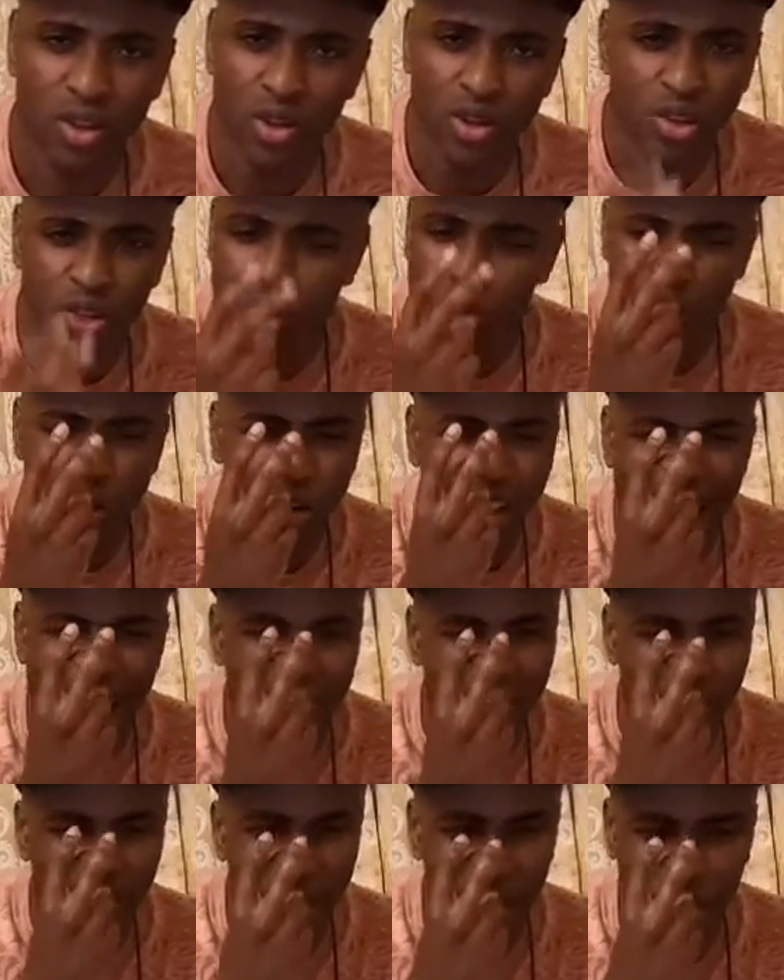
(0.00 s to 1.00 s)
Do not
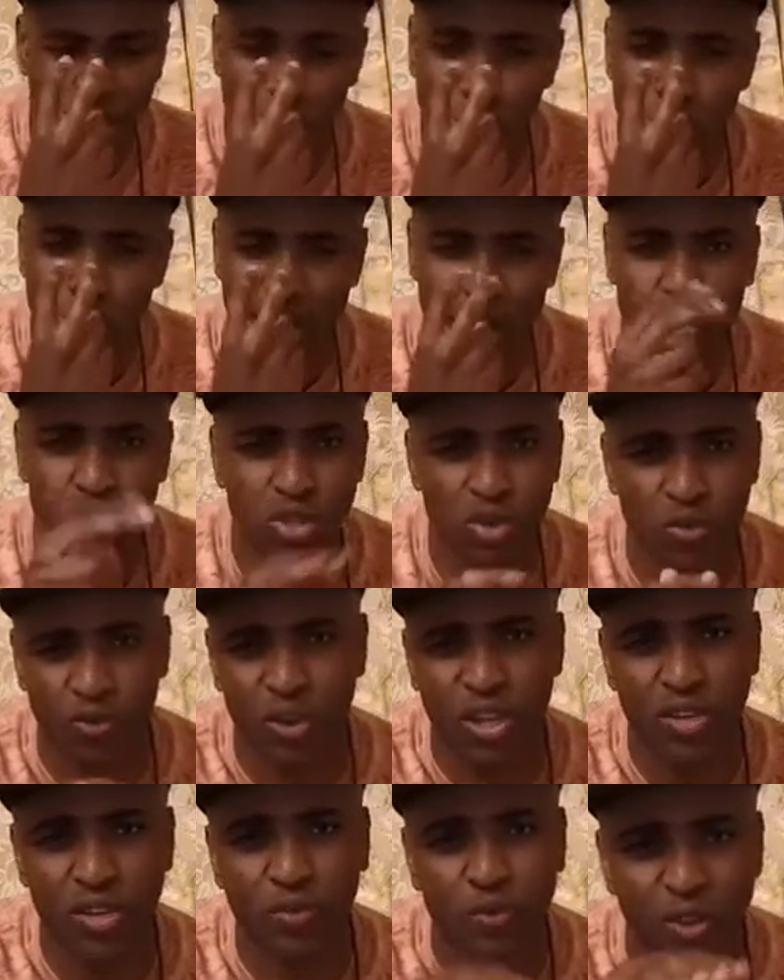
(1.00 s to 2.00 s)
agree too much with
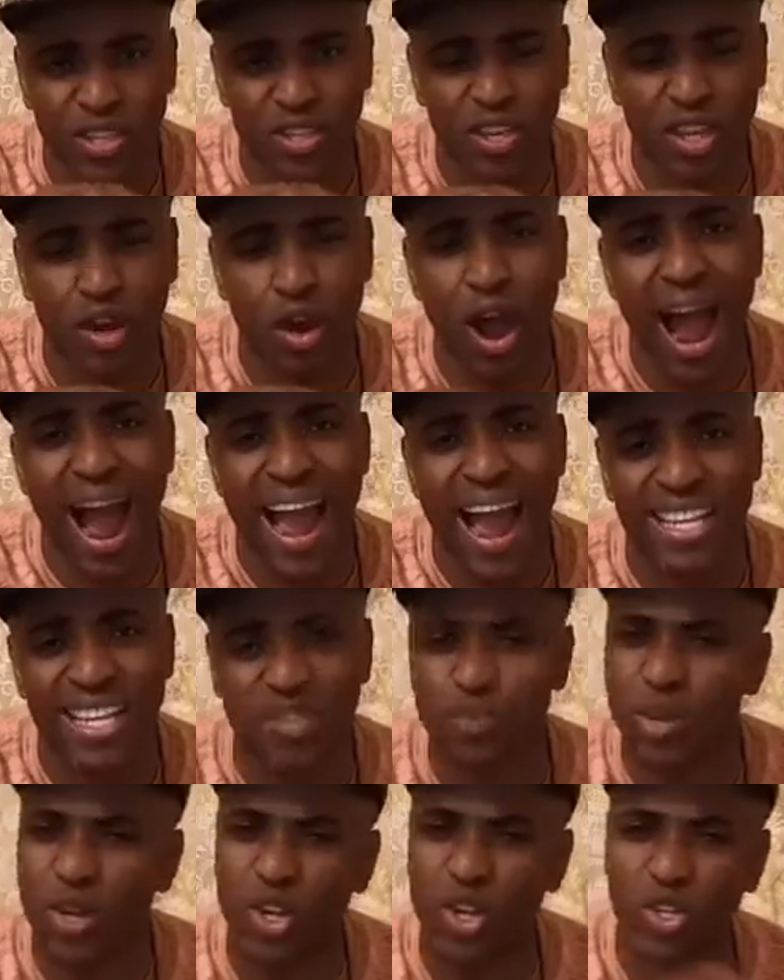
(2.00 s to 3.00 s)
your physical
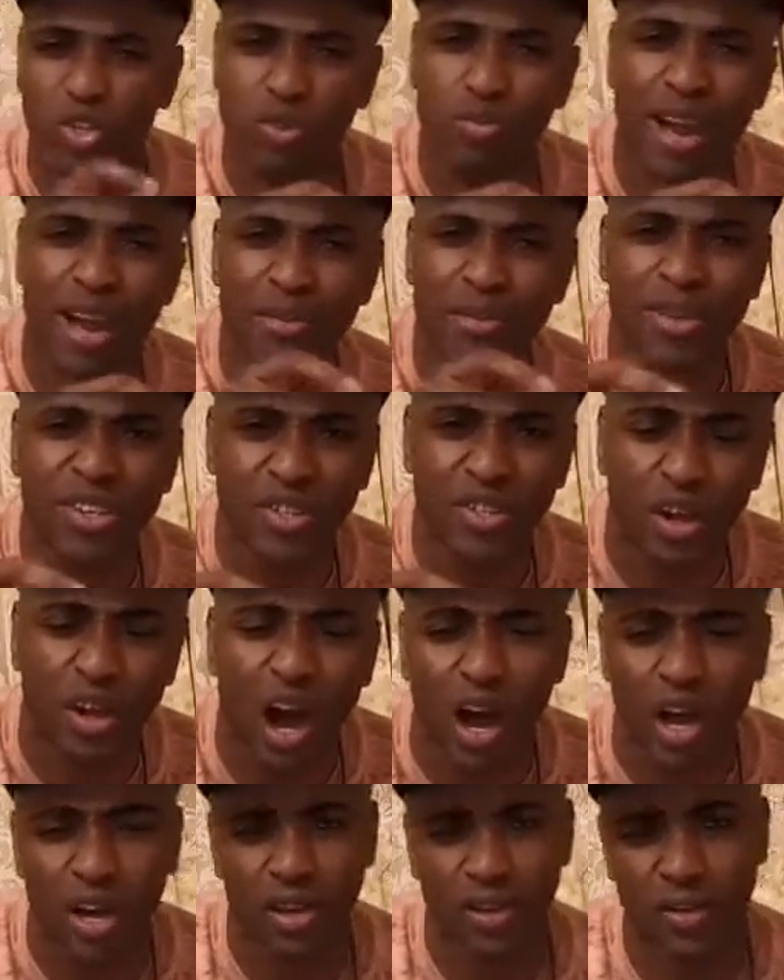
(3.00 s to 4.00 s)
eyes, because you might miss
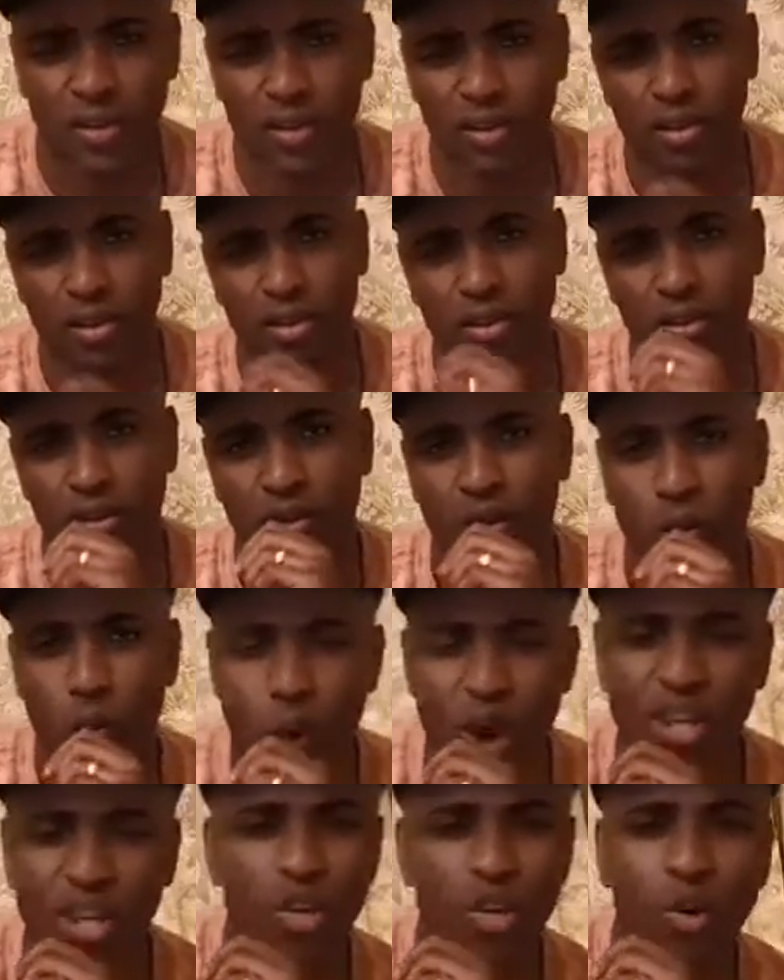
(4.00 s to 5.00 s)
God
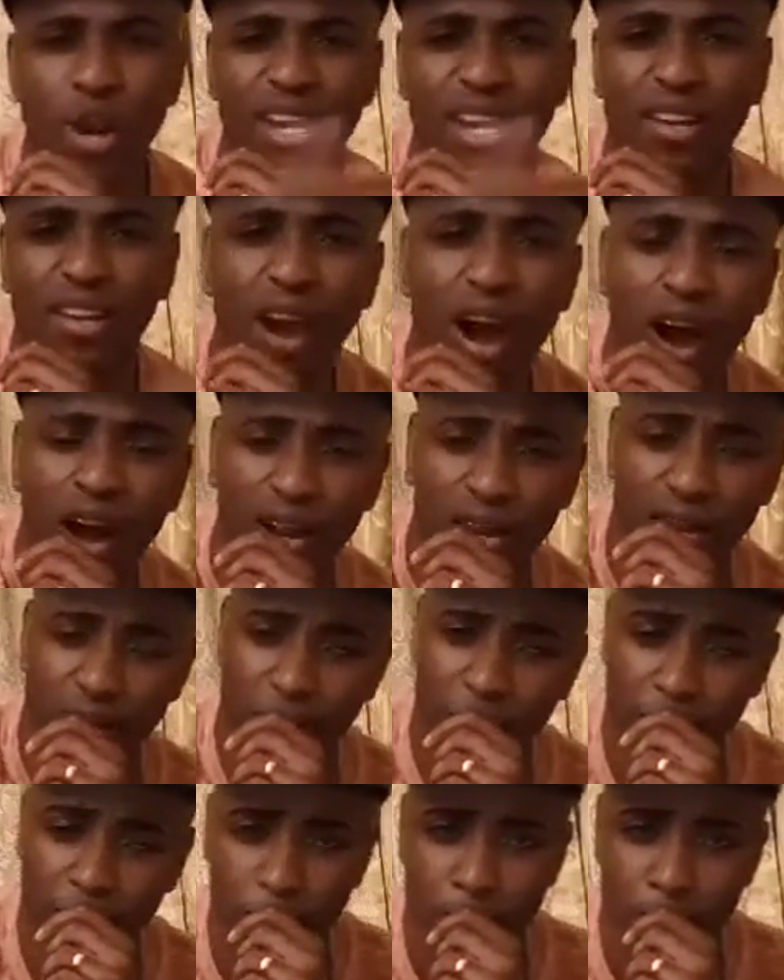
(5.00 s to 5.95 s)
when you are in God.